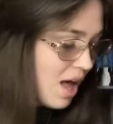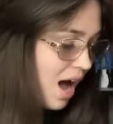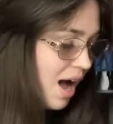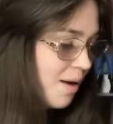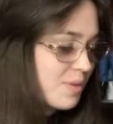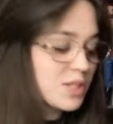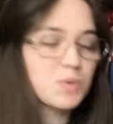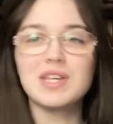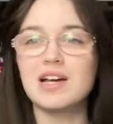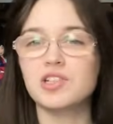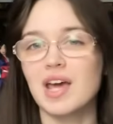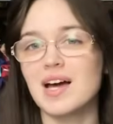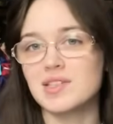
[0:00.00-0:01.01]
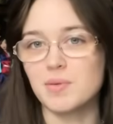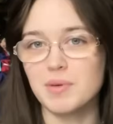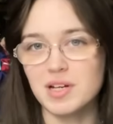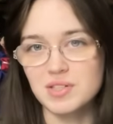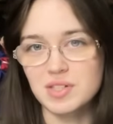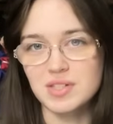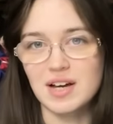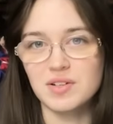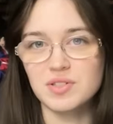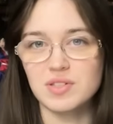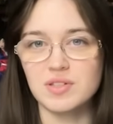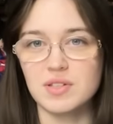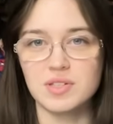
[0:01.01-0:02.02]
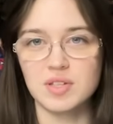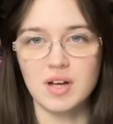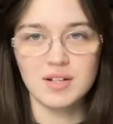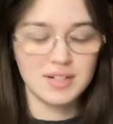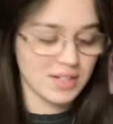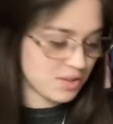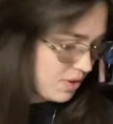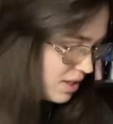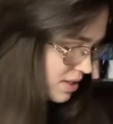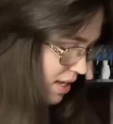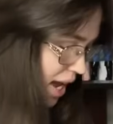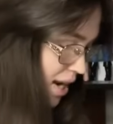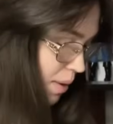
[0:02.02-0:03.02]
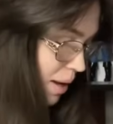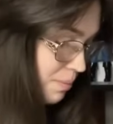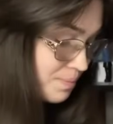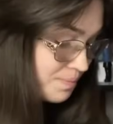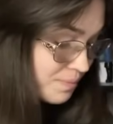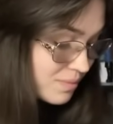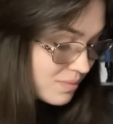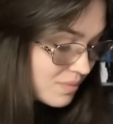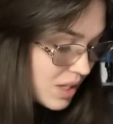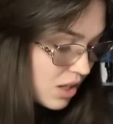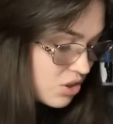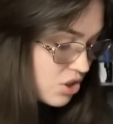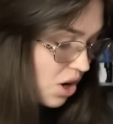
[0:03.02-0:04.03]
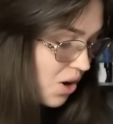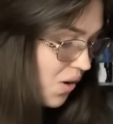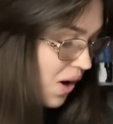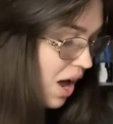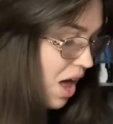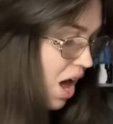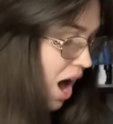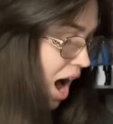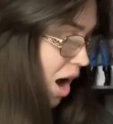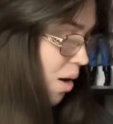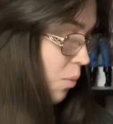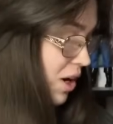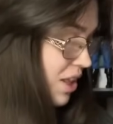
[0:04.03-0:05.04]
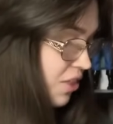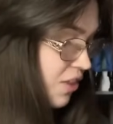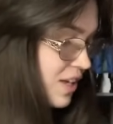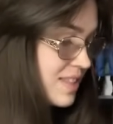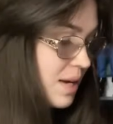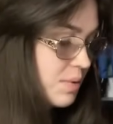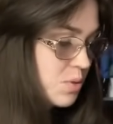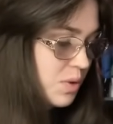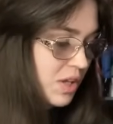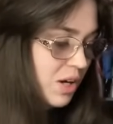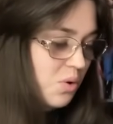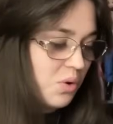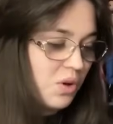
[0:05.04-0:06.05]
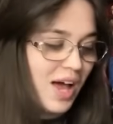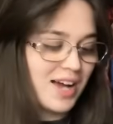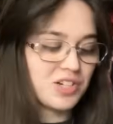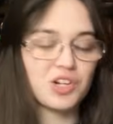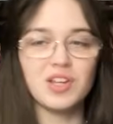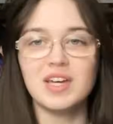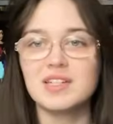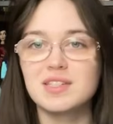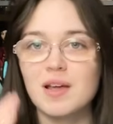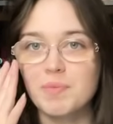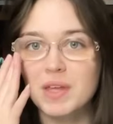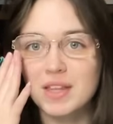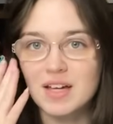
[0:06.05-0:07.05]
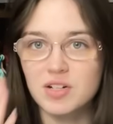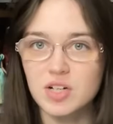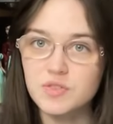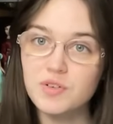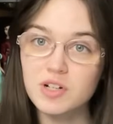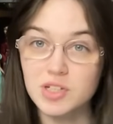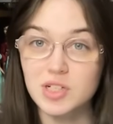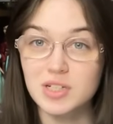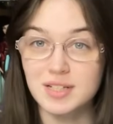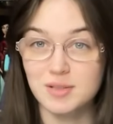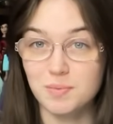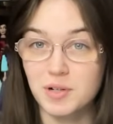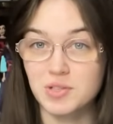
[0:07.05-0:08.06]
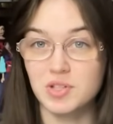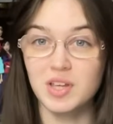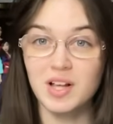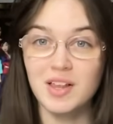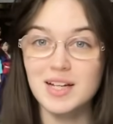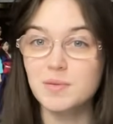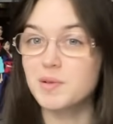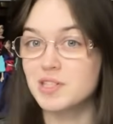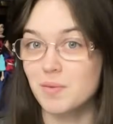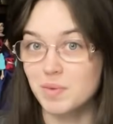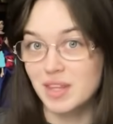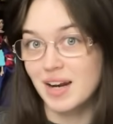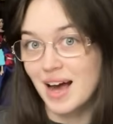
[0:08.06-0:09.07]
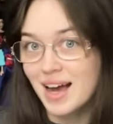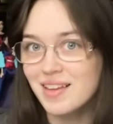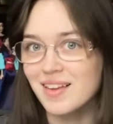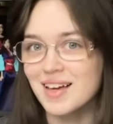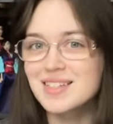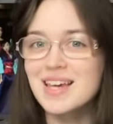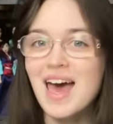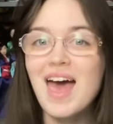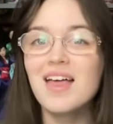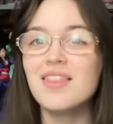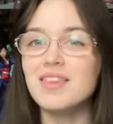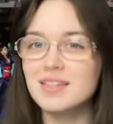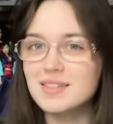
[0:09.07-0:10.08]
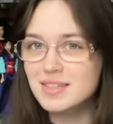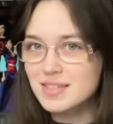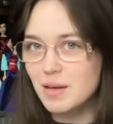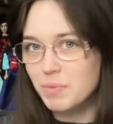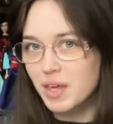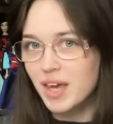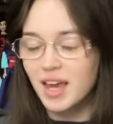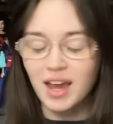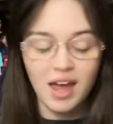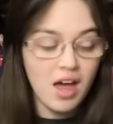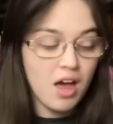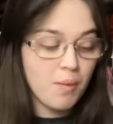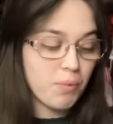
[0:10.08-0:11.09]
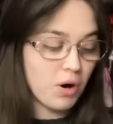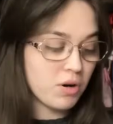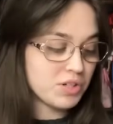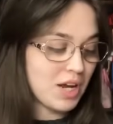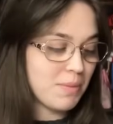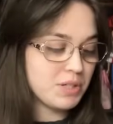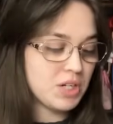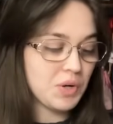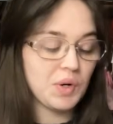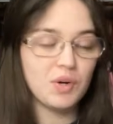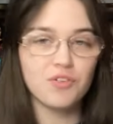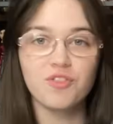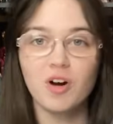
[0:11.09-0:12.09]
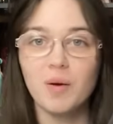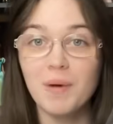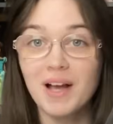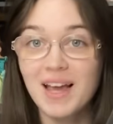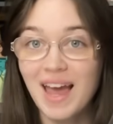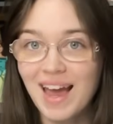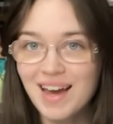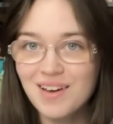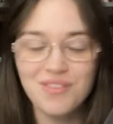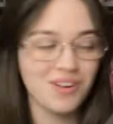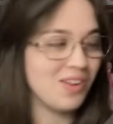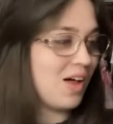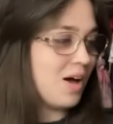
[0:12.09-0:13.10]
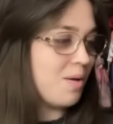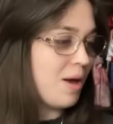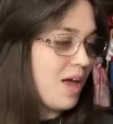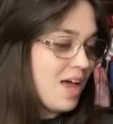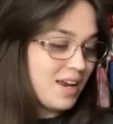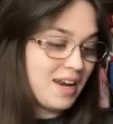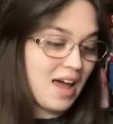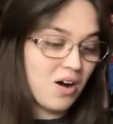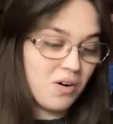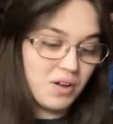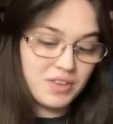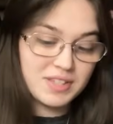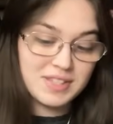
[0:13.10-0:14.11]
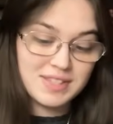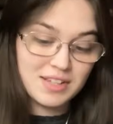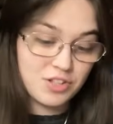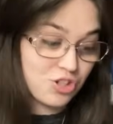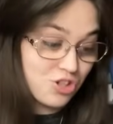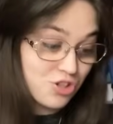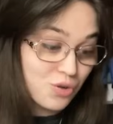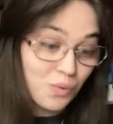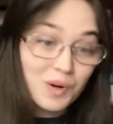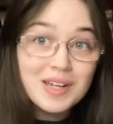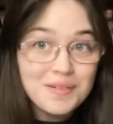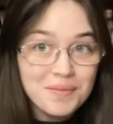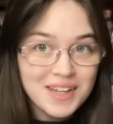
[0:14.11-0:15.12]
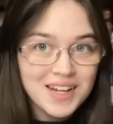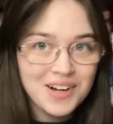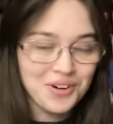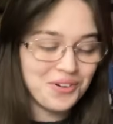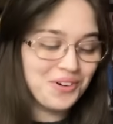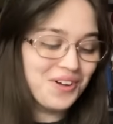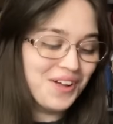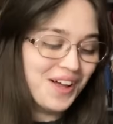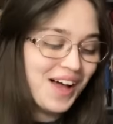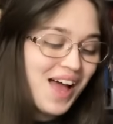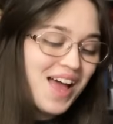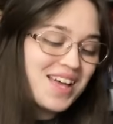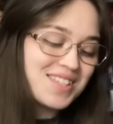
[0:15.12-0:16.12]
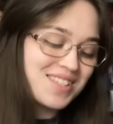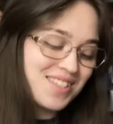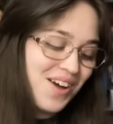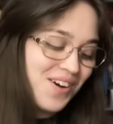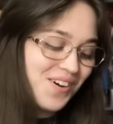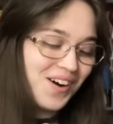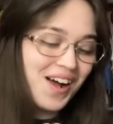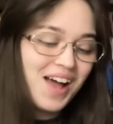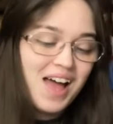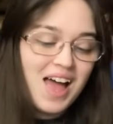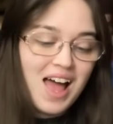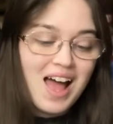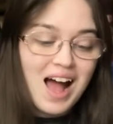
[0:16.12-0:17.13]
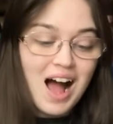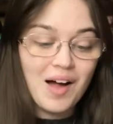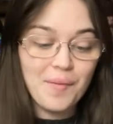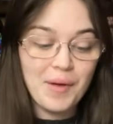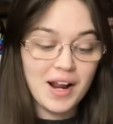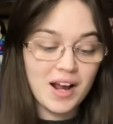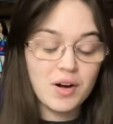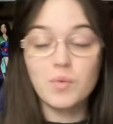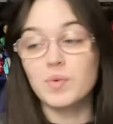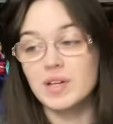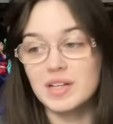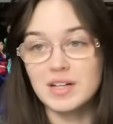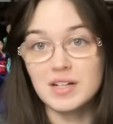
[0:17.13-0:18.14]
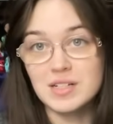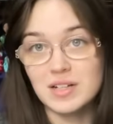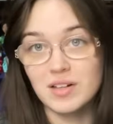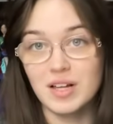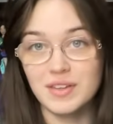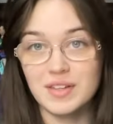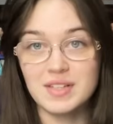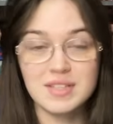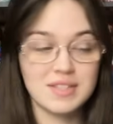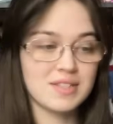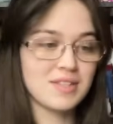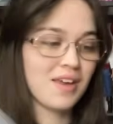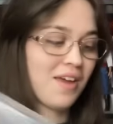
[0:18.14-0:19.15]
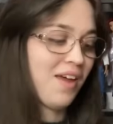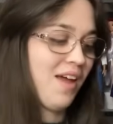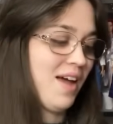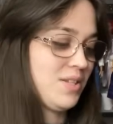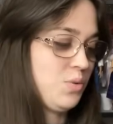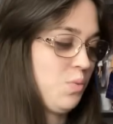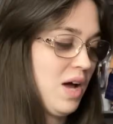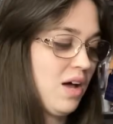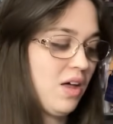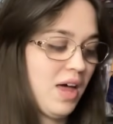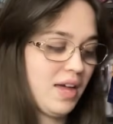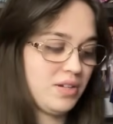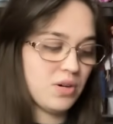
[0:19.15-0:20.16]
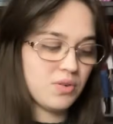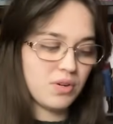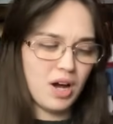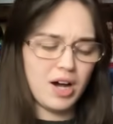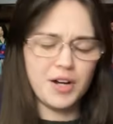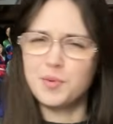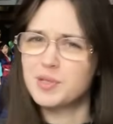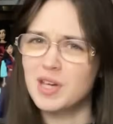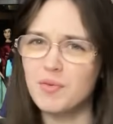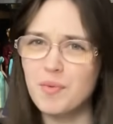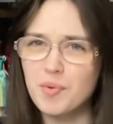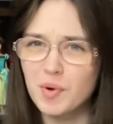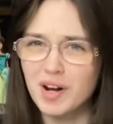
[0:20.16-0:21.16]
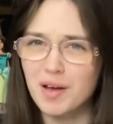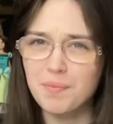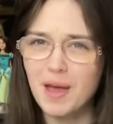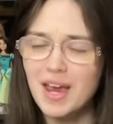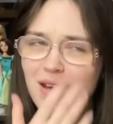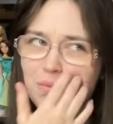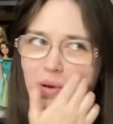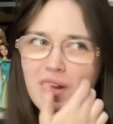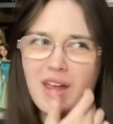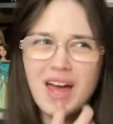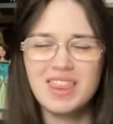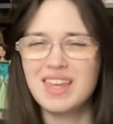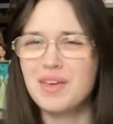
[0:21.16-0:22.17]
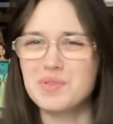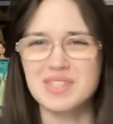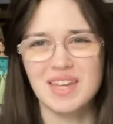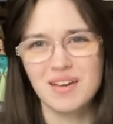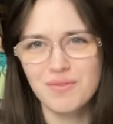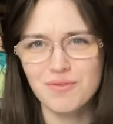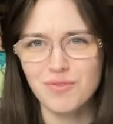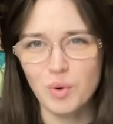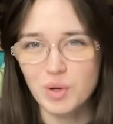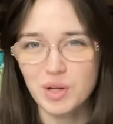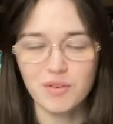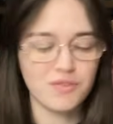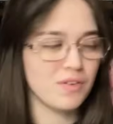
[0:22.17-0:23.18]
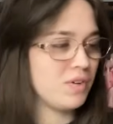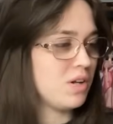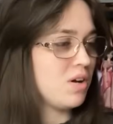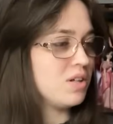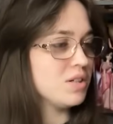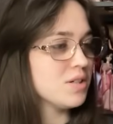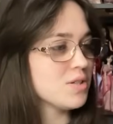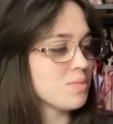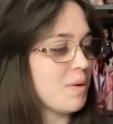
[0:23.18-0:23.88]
Um, this was actually at somebody else's house, is the context for this. Anyway. So, um, one of the things that was really cool actually is something that Dolls for Dessert doesn't personally collect, but something that I collect. This is something prototype material from Cave Club. Now, this is extremely cool. So, um, and I got a really good deal on this as well. I don't 100% remember what I paid, but I think it was like 40 or $50.